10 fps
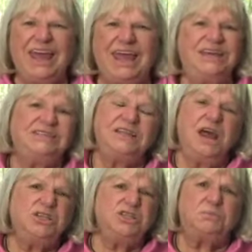And it's
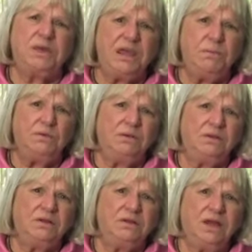not just people.
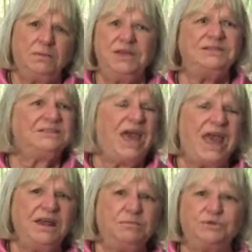I mean, it's the
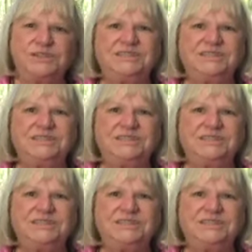animals.